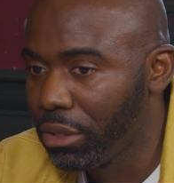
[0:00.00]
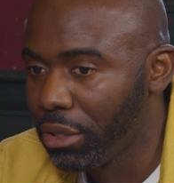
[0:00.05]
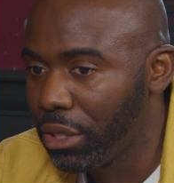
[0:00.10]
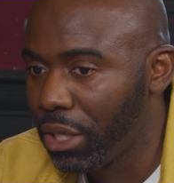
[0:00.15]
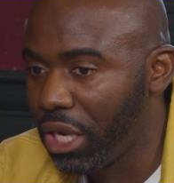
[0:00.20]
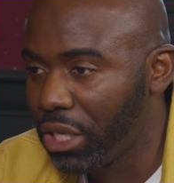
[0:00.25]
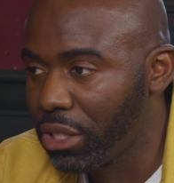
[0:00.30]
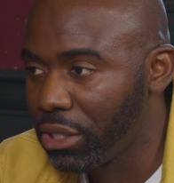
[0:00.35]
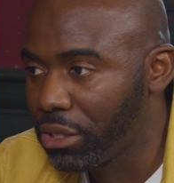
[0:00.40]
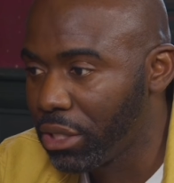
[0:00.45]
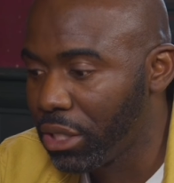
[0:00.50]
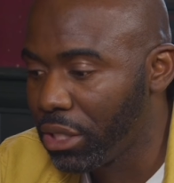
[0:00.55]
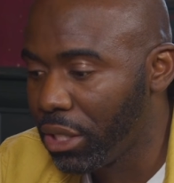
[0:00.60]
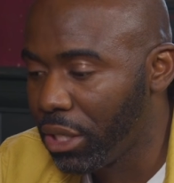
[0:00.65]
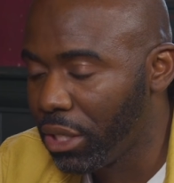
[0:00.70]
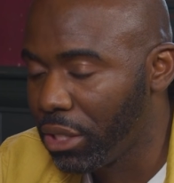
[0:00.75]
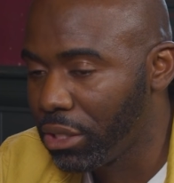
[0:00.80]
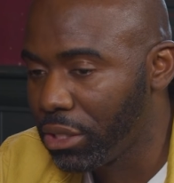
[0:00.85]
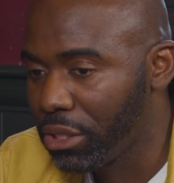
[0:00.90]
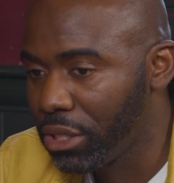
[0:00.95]
Had a
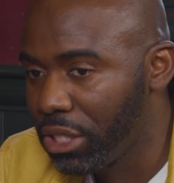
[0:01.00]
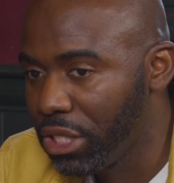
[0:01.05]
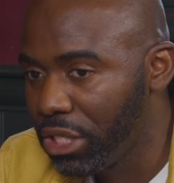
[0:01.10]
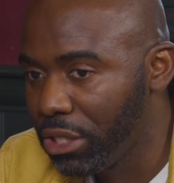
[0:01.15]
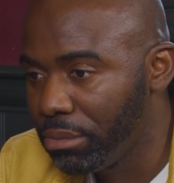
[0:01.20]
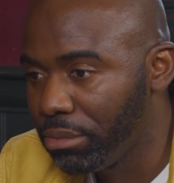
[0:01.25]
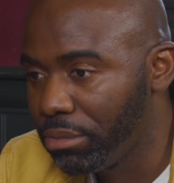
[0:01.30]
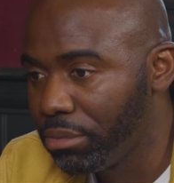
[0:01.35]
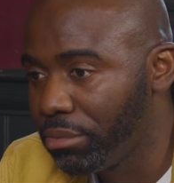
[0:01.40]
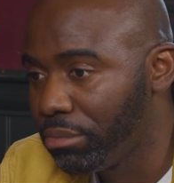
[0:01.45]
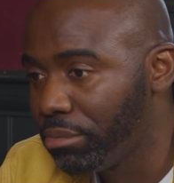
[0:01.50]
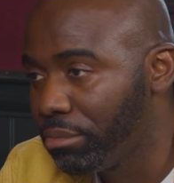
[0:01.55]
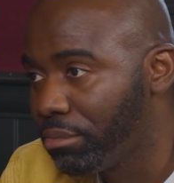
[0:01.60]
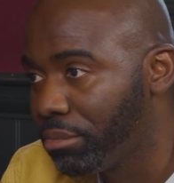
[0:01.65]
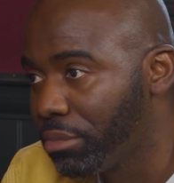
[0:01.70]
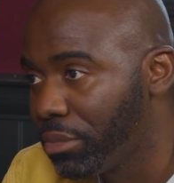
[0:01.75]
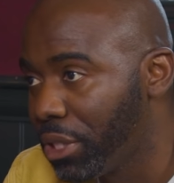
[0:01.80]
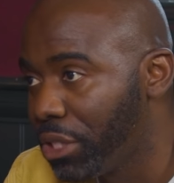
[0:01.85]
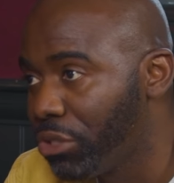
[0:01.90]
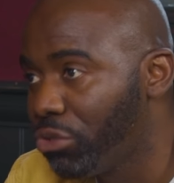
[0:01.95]
had a sleep,
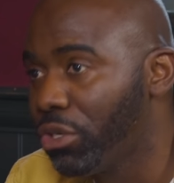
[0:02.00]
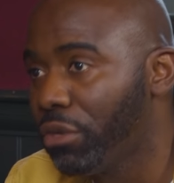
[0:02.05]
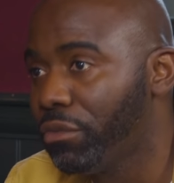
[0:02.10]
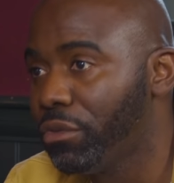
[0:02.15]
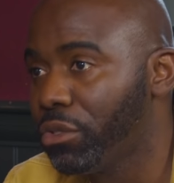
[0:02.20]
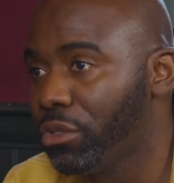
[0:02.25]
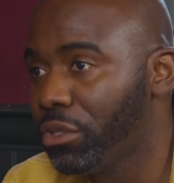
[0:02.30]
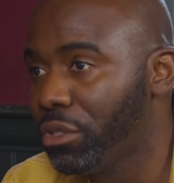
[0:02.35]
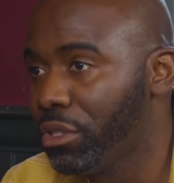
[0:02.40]
then travel to